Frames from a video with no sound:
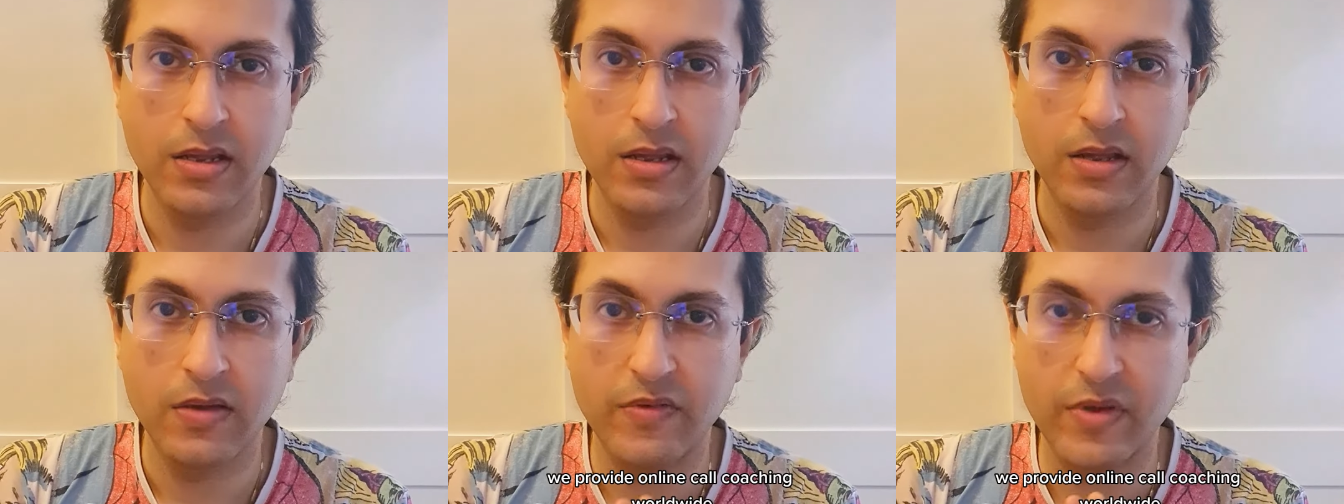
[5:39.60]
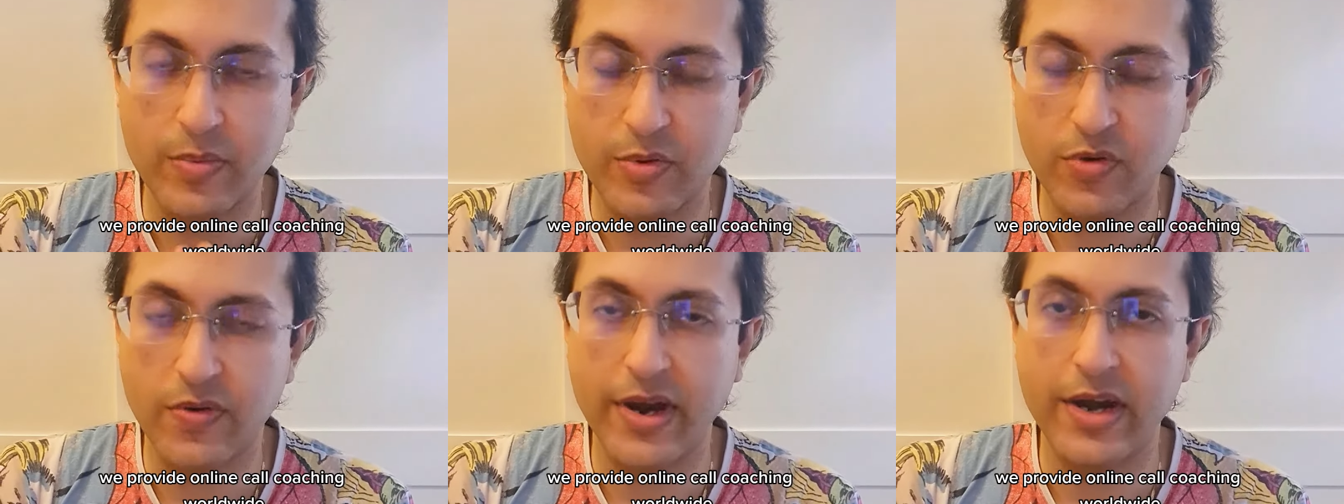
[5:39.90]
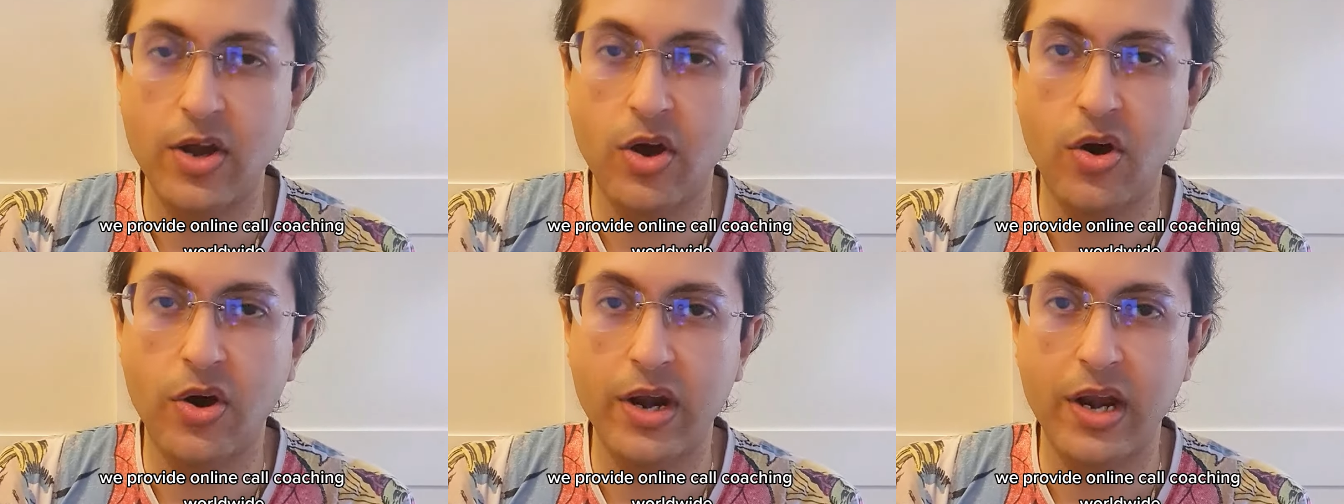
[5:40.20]
We provide
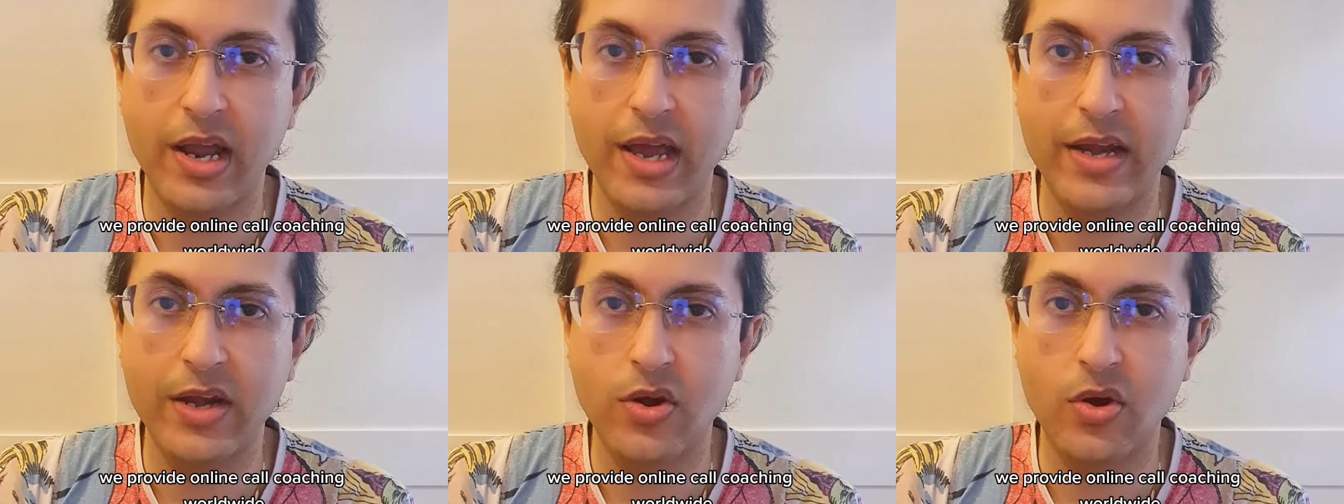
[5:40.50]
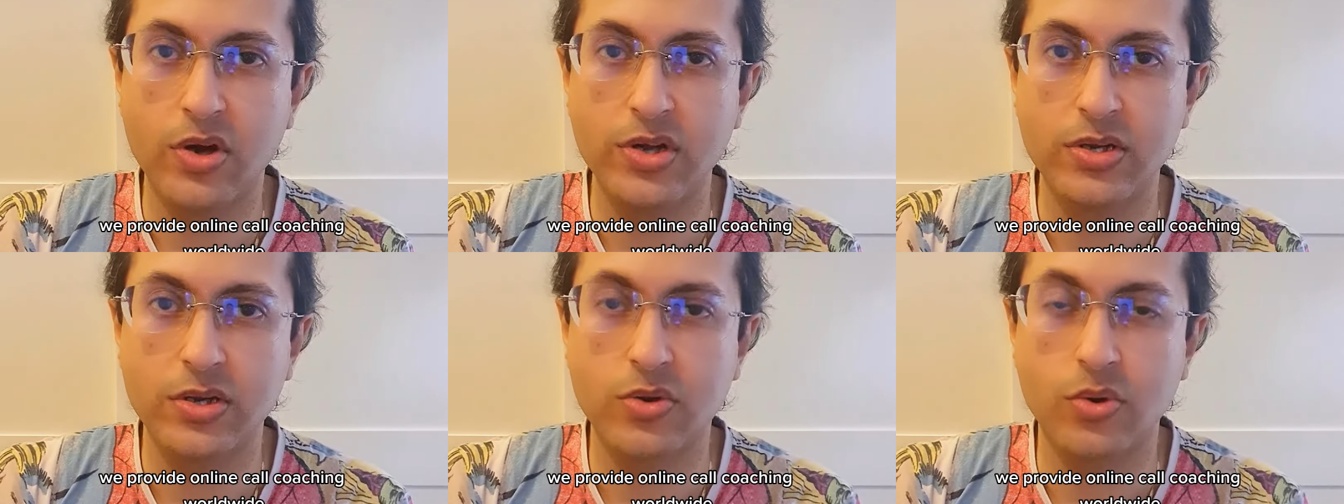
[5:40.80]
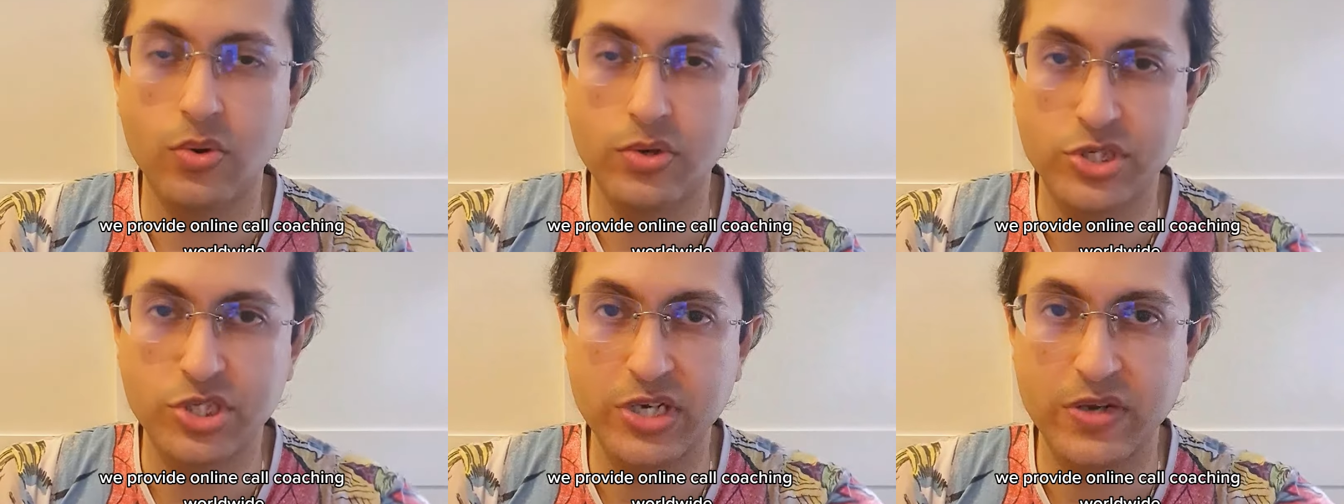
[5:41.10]
online
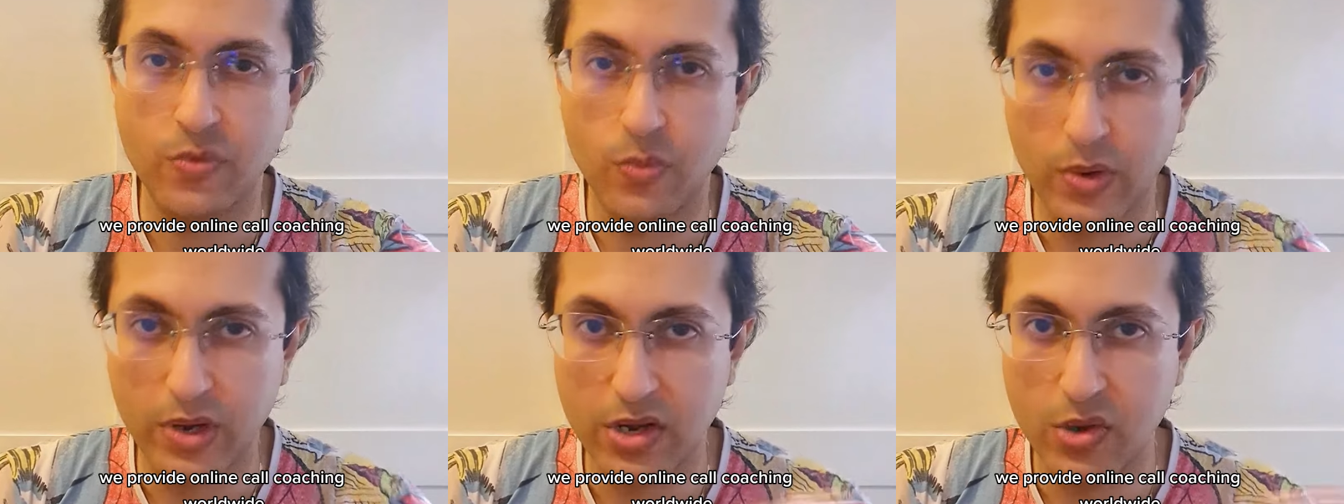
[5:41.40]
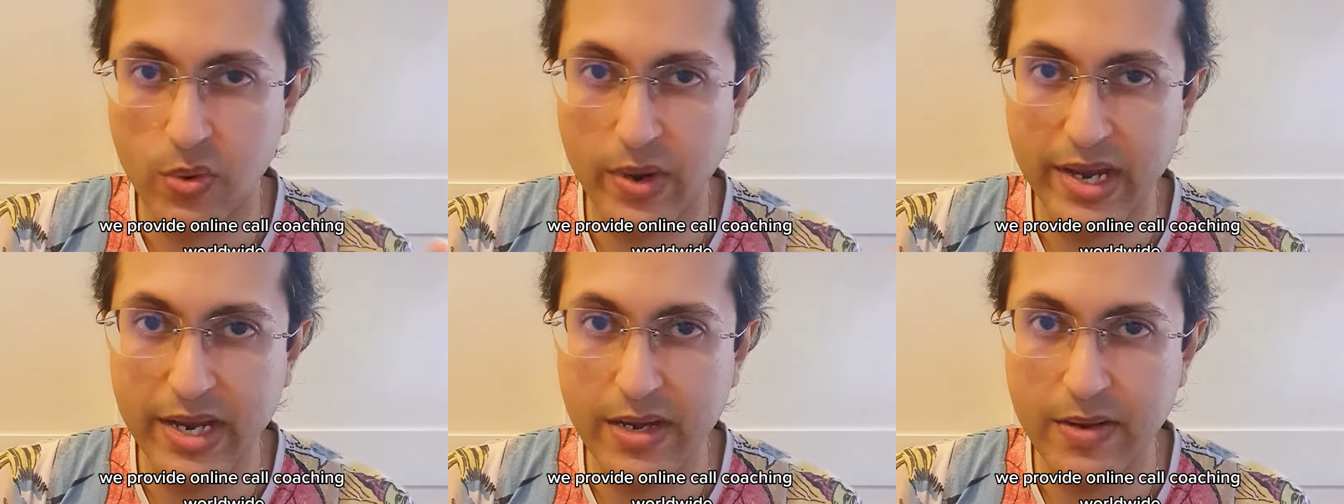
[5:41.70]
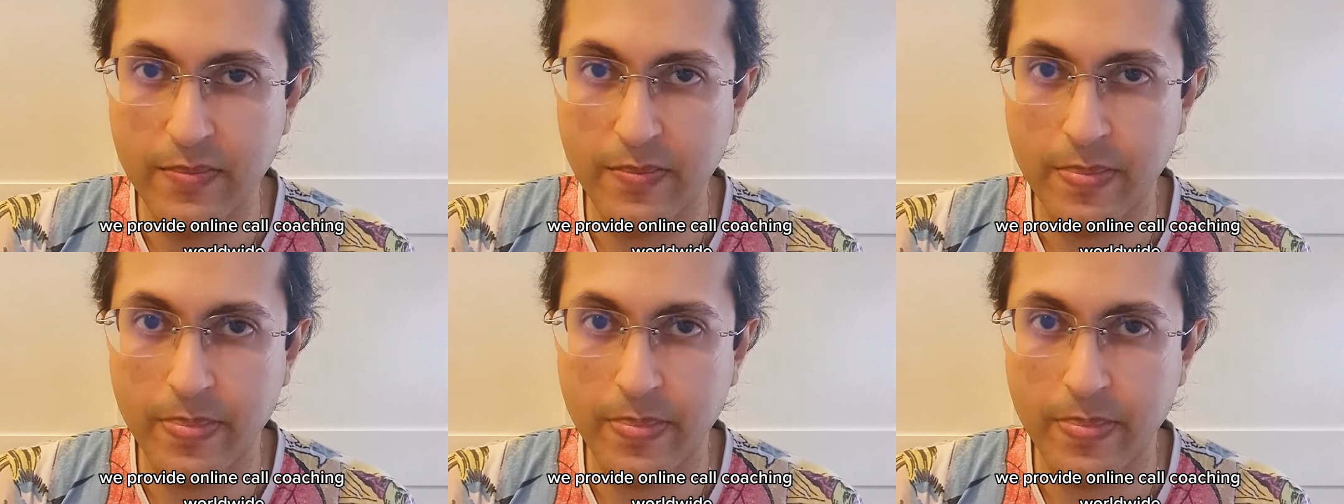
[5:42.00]
coaching worldwide,